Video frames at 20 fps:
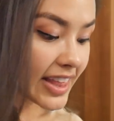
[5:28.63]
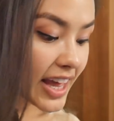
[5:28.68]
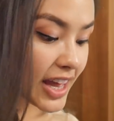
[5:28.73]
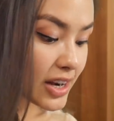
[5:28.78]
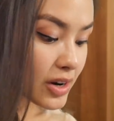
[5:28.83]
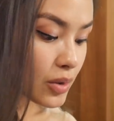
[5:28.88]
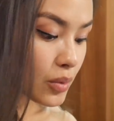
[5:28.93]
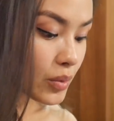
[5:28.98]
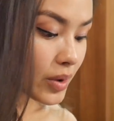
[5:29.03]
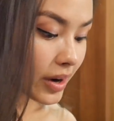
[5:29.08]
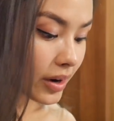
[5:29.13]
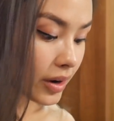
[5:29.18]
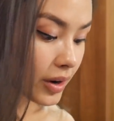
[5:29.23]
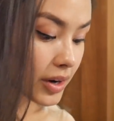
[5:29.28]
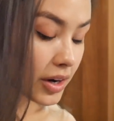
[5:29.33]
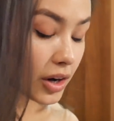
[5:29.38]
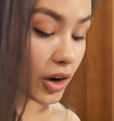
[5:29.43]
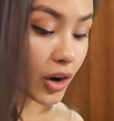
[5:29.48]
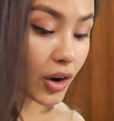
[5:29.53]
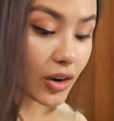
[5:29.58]
Then we are
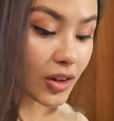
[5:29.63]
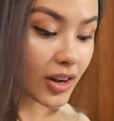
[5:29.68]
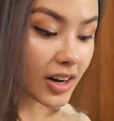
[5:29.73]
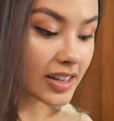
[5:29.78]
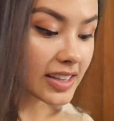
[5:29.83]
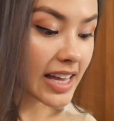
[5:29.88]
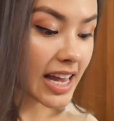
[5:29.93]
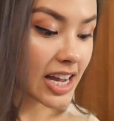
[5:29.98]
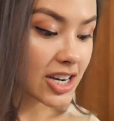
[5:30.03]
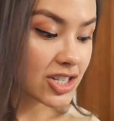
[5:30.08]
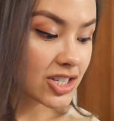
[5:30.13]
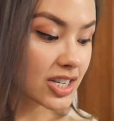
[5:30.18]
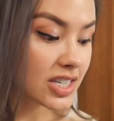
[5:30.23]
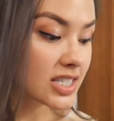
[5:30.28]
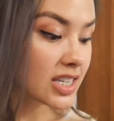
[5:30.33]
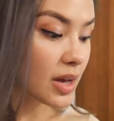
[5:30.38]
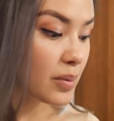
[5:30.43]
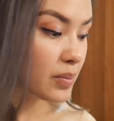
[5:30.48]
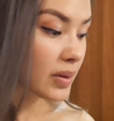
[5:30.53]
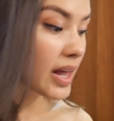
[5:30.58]
going to curl our
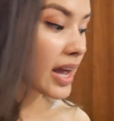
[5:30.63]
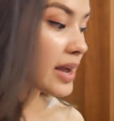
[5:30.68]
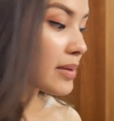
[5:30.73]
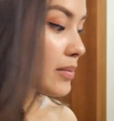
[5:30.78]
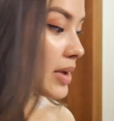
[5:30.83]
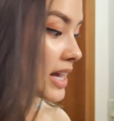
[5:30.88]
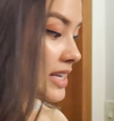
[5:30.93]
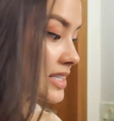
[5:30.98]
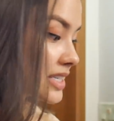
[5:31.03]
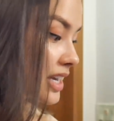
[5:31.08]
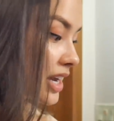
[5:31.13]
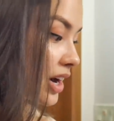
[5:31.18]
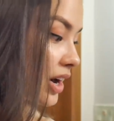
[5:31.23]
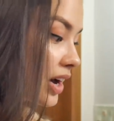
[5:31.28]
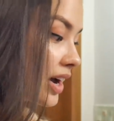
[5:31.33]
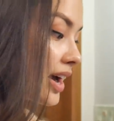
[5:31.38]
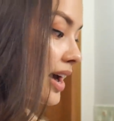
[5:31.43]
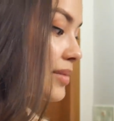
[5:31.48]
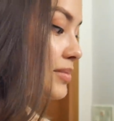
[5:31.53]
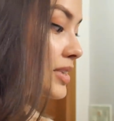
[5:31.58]
lashes, apply a
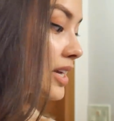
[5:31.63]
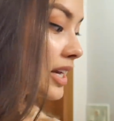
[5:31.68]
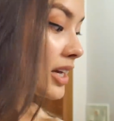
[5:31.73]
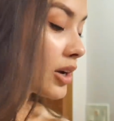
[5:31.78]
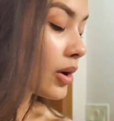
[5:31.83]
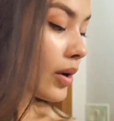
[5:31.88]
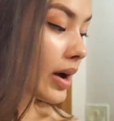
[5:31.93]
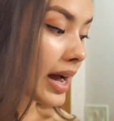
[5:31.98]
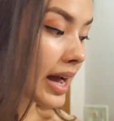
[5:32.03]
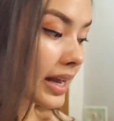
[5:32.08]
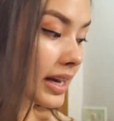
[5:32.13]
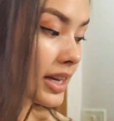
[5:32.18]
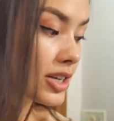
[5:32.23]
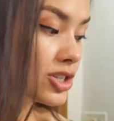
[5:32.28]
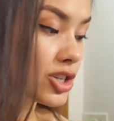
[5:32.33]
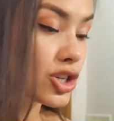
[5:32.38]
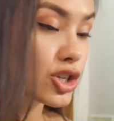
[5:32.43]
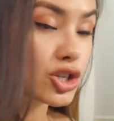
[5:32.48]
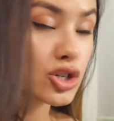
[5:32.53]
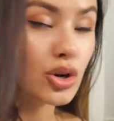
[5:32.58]
mascara. I'm gonna go ahead and
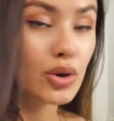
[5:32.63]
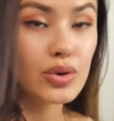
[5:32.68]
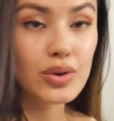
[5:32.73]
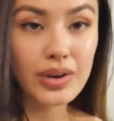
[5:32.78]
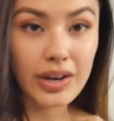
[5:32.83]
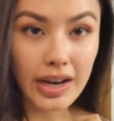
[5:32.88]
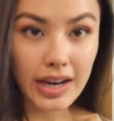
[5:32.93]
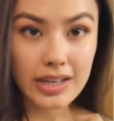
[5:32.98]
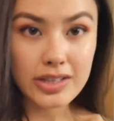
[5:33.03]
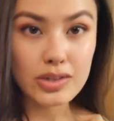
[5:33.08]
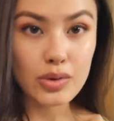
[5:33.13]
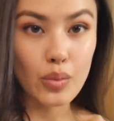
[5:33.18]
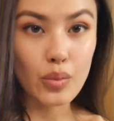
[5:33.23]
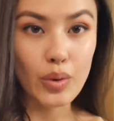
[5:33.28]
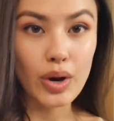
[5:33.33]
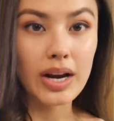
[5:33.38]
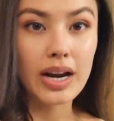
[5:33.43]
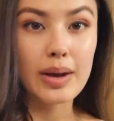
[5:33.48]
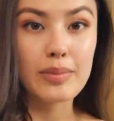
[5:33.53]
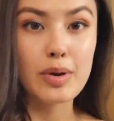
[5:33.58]
just show you guys
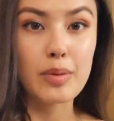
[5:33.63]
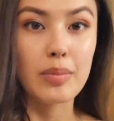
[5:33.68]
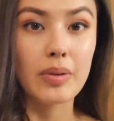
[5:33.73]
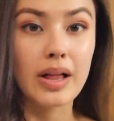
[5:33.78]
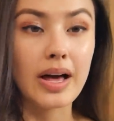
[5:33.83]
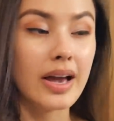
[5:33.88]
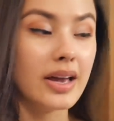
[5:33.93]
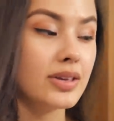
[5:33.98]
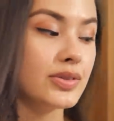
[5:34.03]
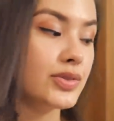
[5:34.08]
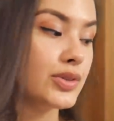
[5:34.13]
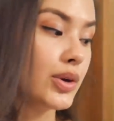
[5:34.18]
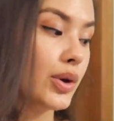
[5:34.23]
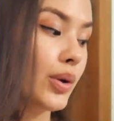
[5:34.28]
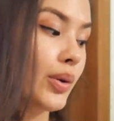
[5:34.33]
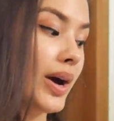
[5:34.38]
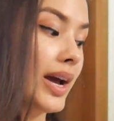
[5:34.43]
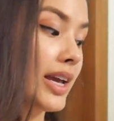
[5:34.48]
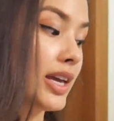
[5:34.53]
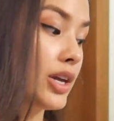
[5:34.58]
what I'm applying
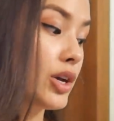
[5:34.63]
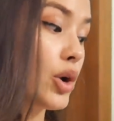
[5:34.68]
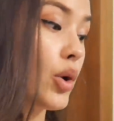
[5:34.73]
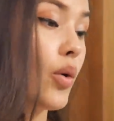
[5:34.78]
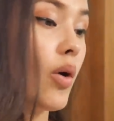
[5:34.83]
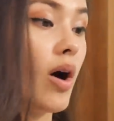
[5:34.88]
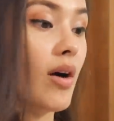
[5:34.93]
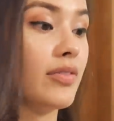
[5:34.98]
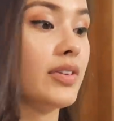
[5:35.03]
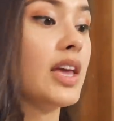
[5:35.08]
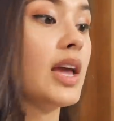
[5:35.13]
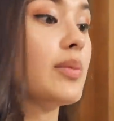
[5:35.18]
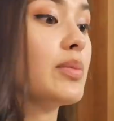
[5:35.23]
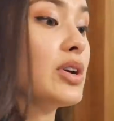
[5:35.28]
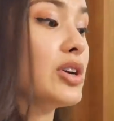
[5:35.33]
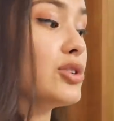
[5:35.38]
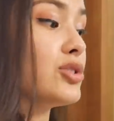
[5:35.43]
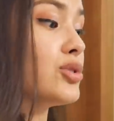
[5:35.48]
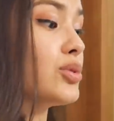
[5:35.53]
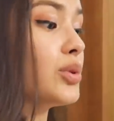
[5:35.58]
so I can go off
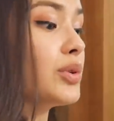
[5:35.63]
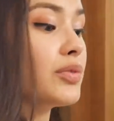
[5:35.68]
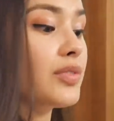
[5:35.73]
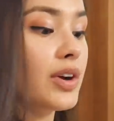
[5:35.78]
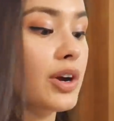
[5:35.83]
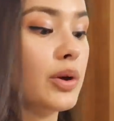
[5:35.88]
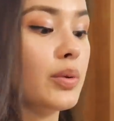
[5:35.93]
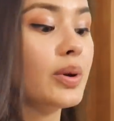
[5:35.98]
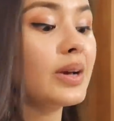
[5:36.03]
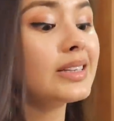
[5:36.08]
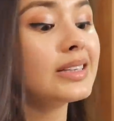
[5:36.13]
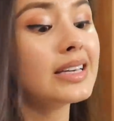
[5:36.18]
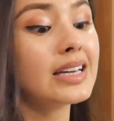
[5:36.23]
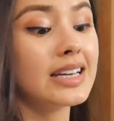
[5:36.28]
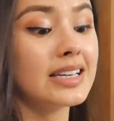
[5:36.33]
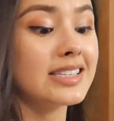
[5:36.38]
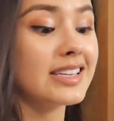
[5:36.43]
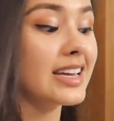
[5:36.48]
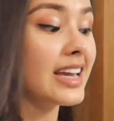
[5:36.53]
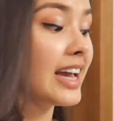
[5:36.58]
camera and do it very quickly,
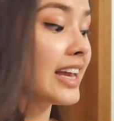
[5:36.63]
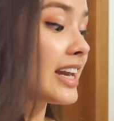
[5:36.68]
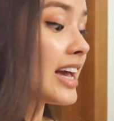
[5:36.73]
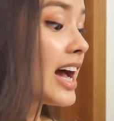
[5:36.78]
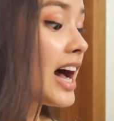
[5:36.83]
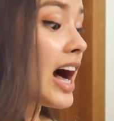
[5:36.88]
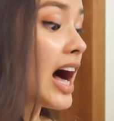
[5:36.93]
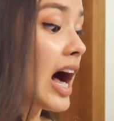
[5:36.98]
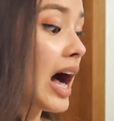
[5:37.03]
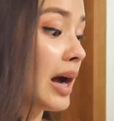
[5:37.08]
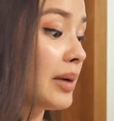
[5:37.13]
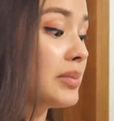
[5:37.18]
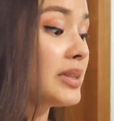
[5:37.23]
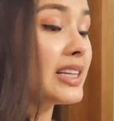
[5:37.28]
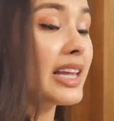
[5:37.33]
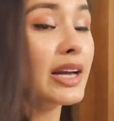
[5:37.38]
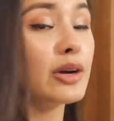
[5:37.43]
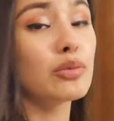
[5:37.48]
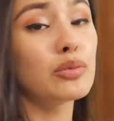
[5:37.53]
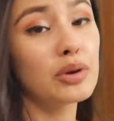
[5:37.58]
because again, I'm in
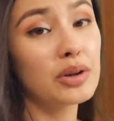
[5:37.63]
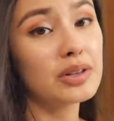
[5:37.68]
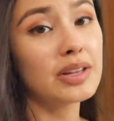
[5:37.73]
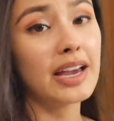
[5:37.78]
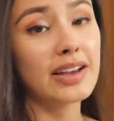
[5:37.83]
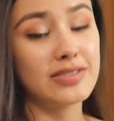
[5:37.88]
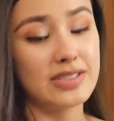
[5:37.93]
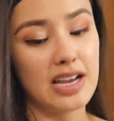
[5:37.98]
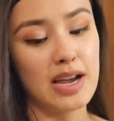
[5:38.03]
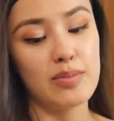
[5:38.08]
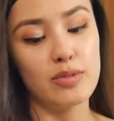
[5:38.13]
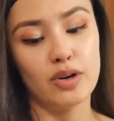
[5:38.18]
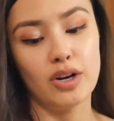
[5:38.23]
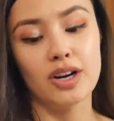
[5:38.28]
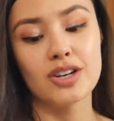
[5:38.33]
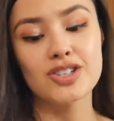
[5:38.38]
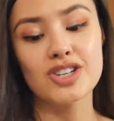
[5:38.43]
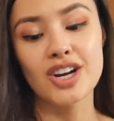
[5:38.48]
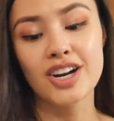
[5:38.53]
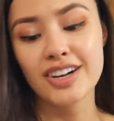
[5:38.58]
like real lifetime
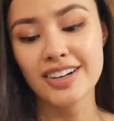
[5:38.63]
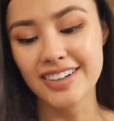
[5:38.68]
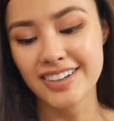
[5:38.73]
crunch.